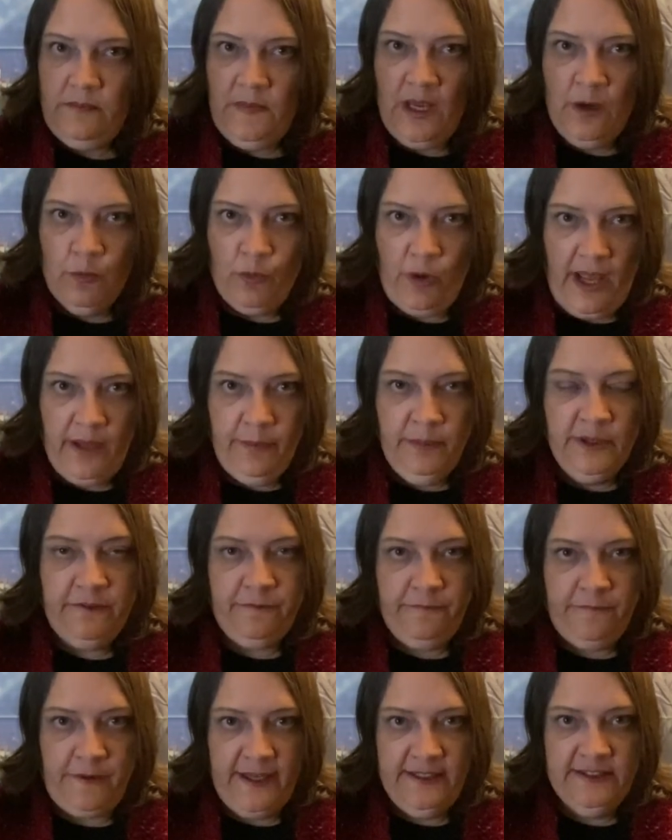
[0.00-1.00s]
Raymond
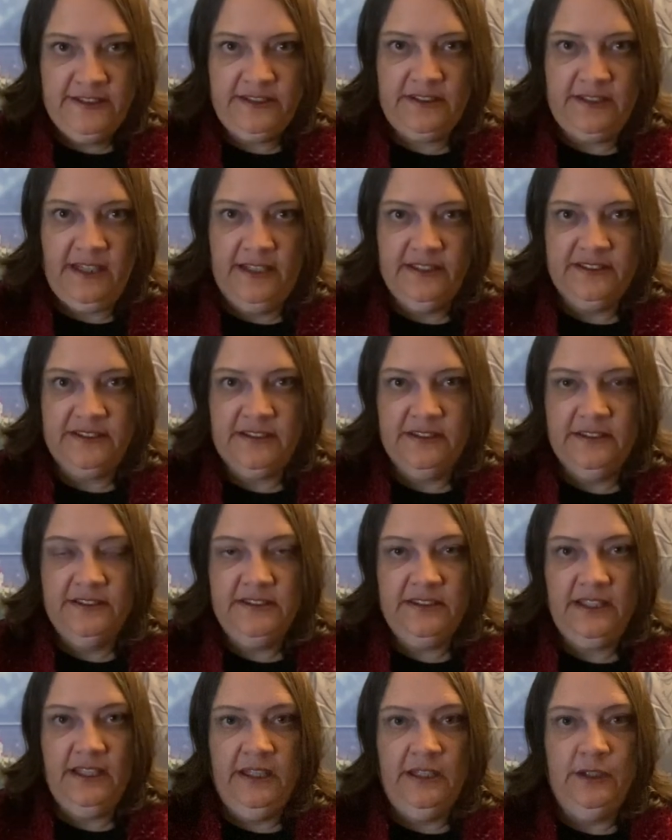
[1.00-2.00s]
Feist does
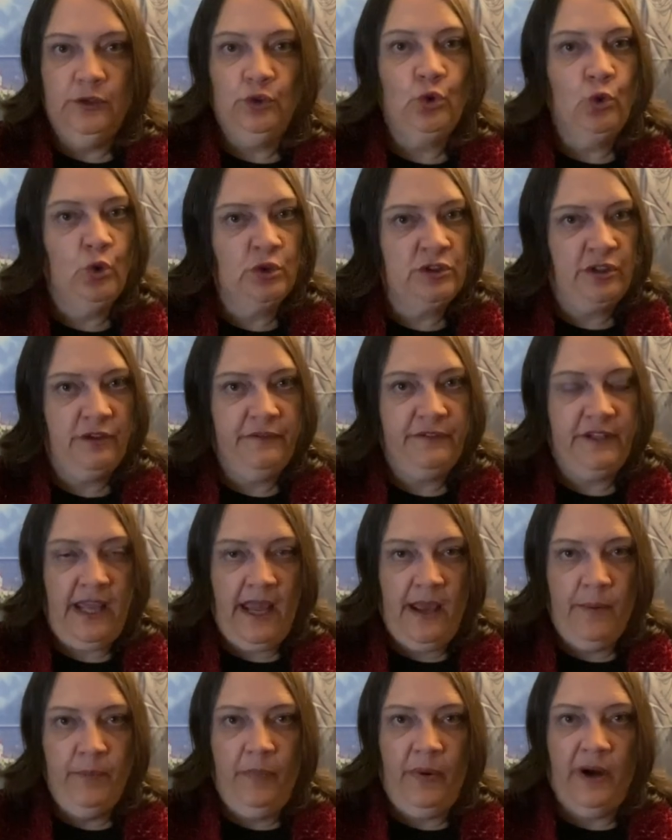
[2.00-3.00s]
this in Daughter of the
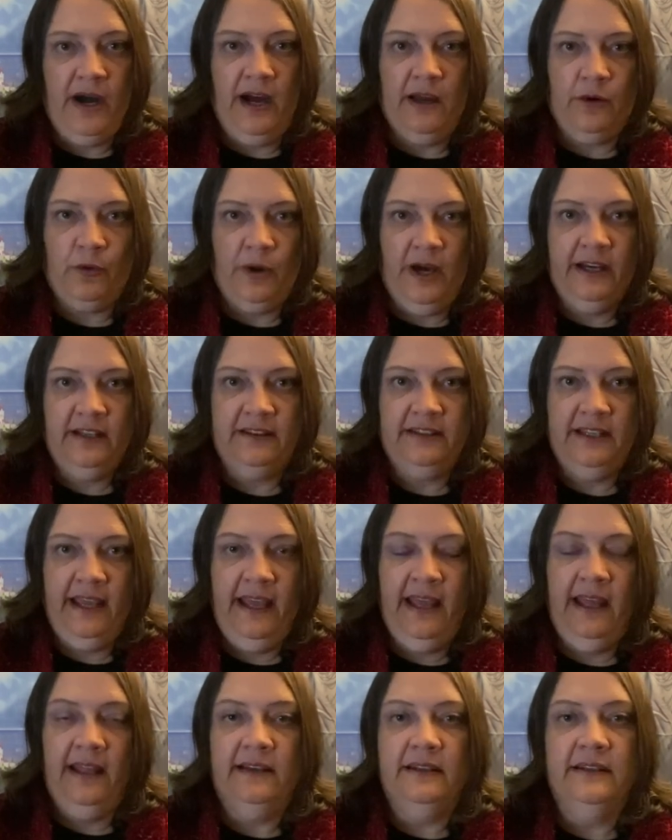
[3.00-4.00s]
Empire right at the
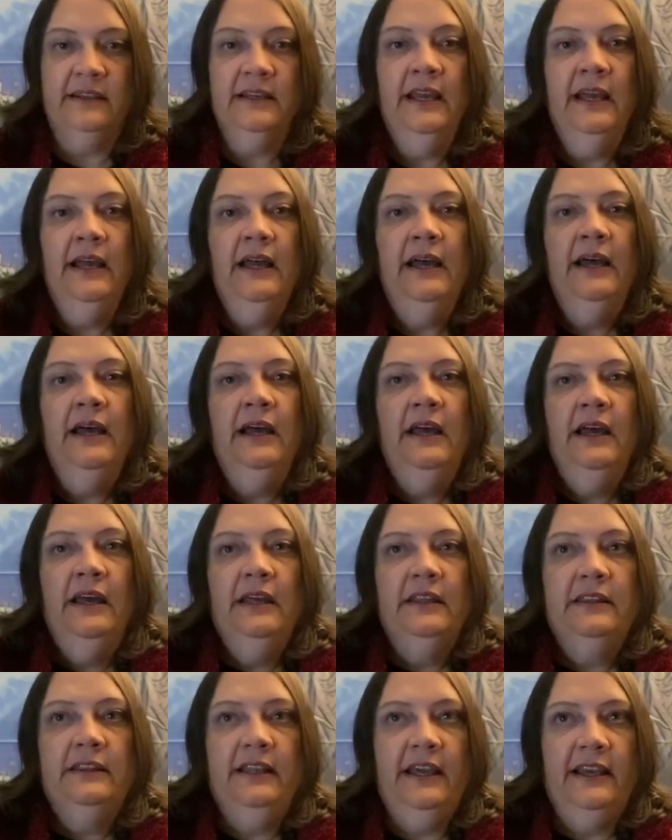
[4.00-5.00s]
end
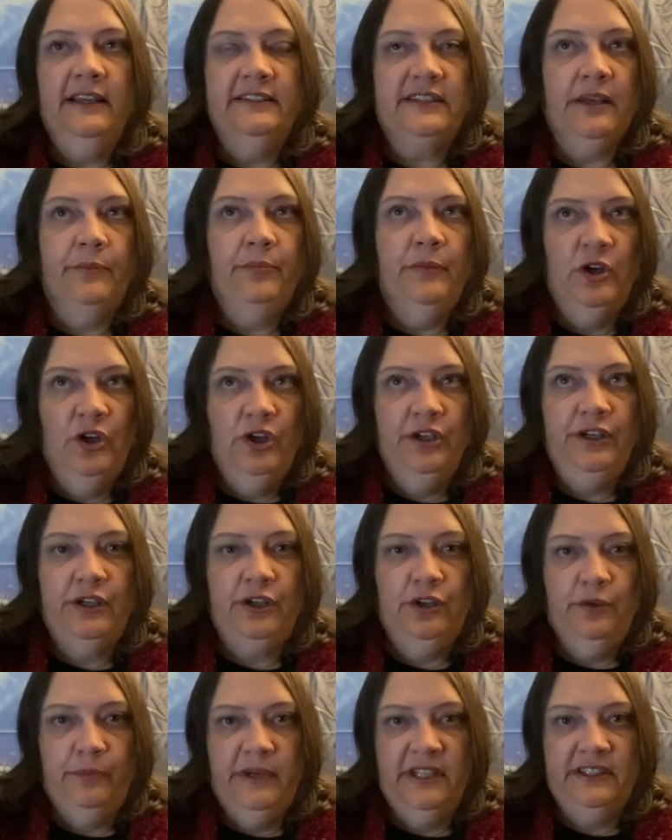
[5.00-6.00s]
there's a murder
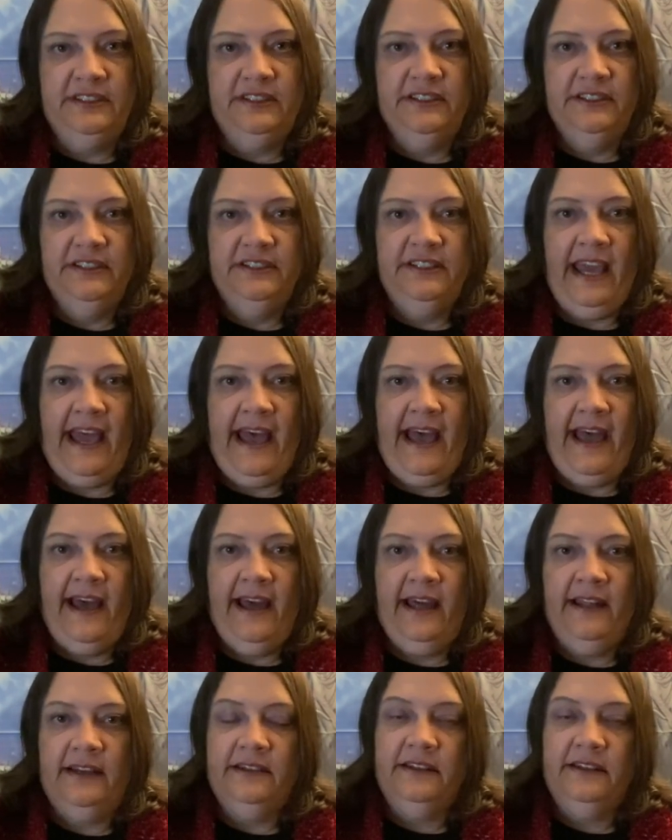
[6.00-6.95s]
committed and